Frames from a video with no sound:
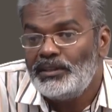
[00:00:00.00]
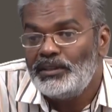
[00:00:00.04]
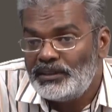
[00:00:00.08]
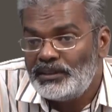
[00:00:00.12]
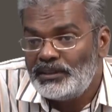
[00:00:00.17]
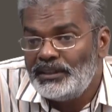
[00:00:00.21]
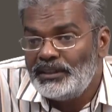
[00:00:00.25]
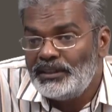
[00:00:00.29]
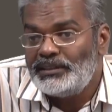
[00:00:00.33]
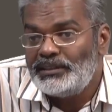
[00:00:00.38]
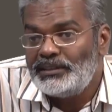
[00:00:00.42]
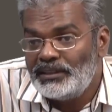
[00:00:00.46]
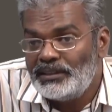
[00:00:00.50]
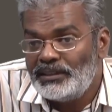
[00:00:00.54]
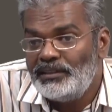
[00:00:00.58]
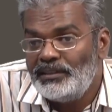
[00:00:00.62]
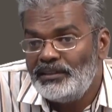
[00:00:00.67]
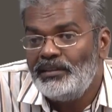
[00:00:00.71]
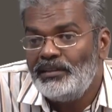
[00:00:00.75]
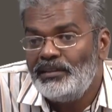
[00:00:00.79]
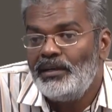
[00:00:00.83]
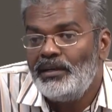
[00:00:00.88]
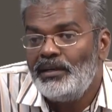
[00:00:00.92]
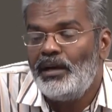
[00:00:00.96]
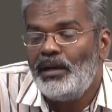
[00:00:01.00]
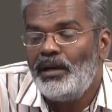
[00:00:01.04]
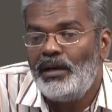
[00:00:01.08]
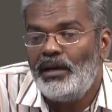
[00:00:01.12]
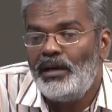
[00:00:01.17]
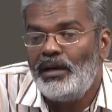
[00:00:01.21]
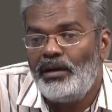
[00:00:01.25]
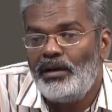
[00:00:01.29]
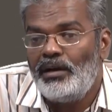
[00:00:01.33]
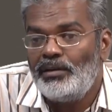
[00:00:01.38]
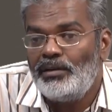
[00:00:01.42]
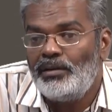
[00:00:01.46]
things in
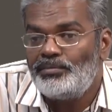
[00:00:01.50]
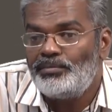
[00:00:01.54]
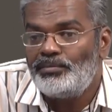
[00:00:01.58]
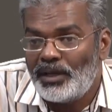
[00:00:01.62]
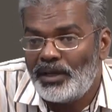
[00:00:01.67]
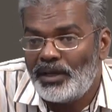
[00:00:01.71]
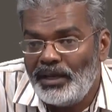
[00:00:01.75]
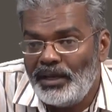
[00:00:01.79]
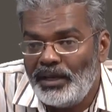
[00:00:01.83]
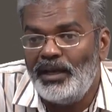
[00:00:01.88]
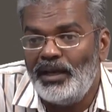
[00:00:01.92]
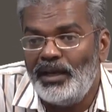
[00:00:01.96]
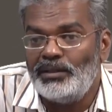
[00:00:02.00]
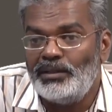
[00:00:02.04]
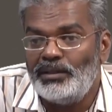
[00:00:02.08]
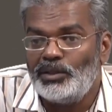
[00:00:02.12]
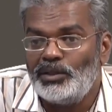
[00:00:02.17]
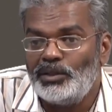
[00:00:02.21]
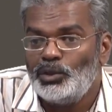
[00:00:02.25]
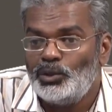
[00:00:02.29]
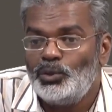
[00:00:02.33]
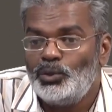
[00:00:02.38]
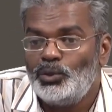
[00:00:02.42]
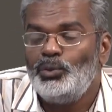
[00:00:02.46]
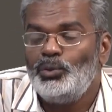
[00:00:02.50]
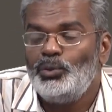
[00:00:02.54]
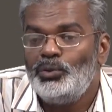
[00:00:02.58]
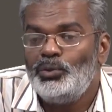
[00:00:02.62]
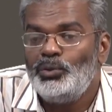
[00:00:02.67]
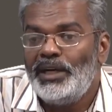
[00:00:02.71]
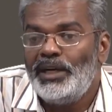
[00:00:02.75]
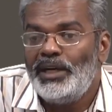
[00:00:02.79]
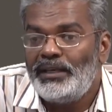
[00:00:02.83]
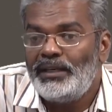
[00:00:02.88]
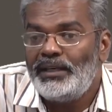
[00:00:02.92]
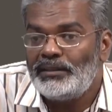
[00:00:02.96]
Thailand. So you
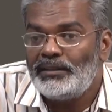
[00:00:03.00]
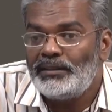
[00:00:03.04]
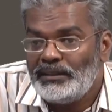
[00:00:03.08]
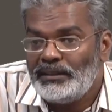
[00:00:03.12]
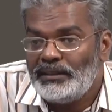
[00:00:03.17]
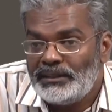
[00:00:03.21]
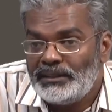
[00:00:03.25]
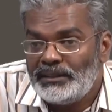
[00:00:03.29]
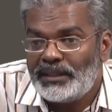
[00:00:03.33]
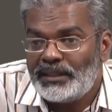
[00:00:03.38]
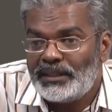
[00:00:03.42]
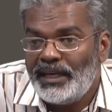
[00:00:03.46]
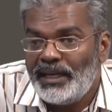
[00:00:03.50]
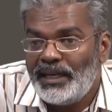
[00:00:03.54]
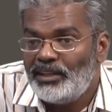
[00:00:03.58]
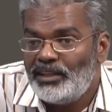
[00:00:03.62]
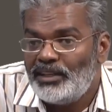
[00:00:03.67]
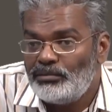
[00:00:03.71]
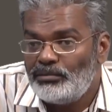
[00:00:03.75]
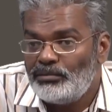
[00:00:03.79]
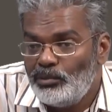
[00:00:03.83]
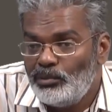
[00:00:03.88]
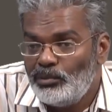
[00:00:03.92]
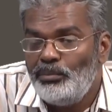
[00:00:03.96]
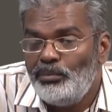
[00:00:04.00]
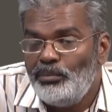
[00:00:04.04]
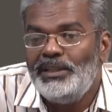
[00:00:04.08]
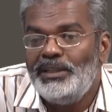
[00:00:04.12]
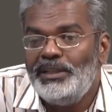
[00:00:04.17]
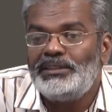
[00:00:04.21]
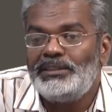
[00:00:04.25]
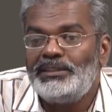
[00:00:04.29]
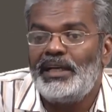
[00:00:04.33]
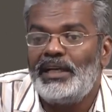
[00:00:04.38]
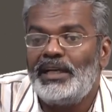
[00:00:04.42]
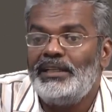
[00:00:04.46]
get these kind of
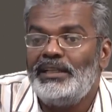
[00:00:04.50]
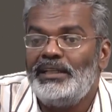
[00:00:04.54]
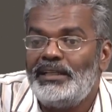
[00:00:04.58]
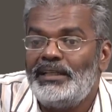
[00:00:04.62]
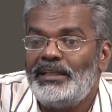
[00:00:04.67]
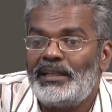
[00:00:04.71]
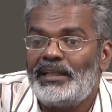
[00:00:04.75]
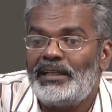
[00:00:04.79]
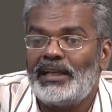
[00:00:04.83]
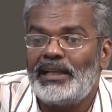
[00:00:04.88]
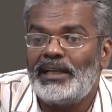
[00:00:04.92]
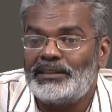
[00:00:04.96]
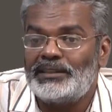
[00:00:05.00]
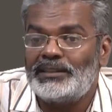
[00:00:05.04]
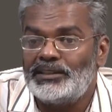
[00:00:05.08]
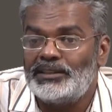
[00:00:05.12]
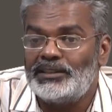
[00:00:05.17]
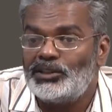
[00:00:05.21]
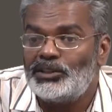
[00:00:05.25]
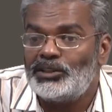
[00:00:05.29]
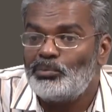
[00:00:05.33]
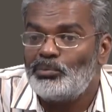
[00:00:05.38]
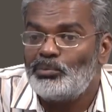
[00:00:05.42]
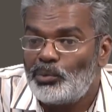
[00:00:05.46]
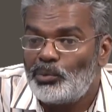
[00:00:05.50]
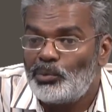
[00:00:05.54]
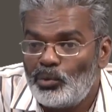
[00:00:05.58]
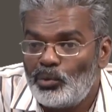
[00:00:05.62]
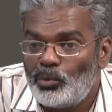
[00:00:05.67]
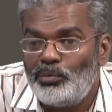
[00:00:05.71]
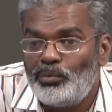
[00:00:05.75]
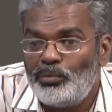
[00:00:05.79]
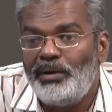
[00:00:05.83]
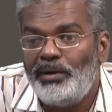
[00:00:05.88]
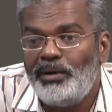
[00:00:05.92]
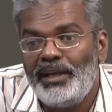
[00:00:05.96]
movements and interactions
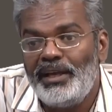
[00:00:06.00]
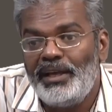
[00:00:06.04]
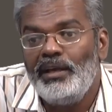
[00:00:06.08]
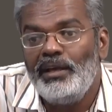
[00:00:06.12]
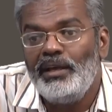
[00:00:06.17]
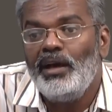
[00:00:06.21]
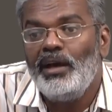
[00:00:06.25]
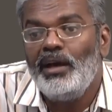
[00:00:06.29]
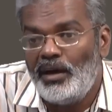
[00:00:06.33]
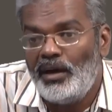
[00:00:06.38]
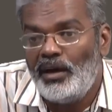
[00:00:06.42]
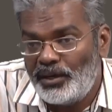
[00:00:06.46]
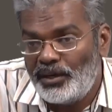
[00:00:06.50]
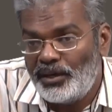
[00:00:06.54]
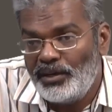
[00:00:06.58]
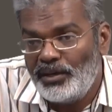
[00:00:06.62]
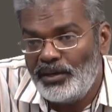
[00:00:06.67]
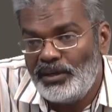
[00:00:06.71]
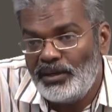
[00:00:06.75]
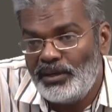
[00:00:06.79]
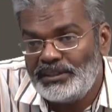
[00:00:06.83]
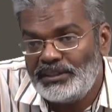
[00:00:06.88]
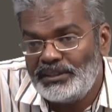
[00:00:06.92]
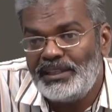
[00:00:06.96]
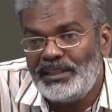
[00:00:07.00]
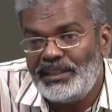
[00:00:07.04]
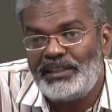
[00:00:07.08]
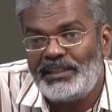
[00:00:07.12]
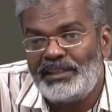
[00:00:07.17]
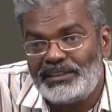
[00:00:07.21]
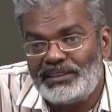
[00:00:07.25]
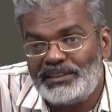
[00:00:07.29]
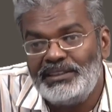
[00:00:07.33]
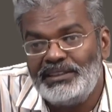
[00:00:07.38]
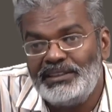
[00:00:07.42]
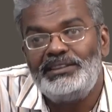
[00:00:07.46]
proved by archaeological
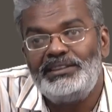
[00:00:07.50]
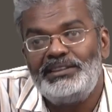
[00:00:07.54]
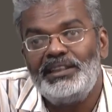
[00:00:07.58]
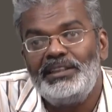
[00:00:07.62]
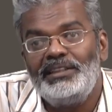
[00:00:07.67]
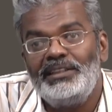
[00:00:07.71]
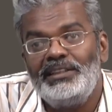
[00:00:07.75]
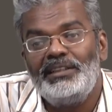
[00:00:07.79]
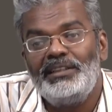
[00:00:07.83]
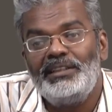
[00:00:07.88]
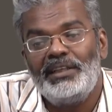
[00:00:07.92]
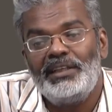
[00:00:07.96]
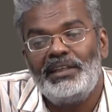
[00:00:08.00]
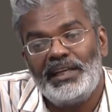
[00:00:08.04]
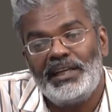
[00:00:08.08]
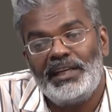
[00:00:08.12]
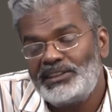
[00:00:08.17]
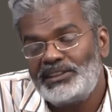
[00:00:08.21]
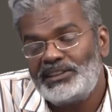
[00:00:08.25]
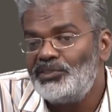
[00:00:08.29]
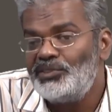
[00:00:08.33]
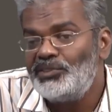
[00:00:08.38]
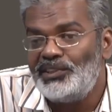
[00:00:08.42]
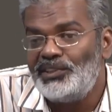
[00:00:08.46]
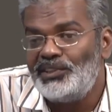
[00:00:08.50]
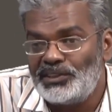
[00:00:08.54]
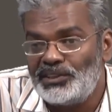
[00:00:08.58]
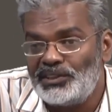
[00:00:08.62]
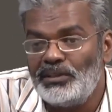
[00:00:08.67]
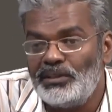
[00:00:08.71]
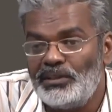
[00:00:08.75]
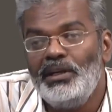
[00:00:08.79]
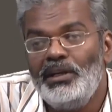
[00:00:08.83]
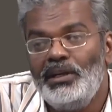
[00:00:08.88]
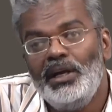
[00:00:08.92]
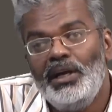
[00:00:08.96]
research and excavation.
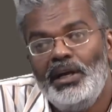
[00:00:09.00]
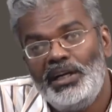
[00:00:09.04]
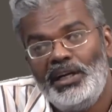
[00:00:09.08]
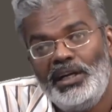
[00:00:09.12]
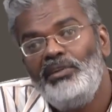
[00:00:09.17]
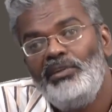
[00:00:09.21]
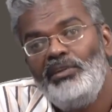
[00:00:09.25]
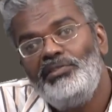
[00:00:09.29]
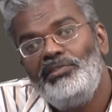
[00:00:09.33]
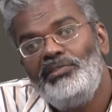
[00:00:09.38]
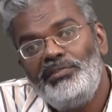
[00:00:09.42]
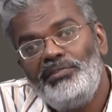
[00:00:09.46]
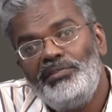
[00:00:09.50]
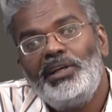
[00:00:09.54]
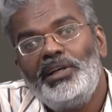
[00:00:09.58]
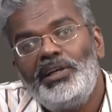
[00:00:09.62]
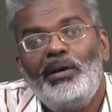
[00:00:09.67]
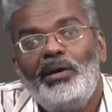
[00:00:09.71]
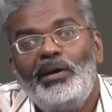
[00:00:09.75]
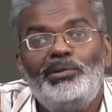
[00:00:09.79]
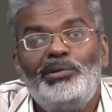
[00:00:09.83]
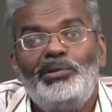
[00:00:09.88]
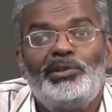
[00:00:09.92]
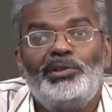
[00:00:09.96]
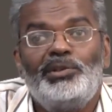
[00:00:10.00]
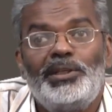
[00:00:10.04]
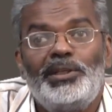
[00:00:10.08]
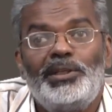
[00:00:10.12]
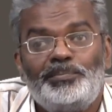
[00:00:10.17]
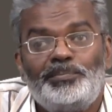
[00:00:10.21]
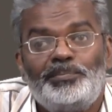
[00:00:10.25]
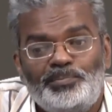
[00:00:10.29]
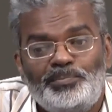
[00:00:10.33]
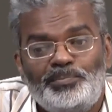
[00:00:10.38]
Now we will come to the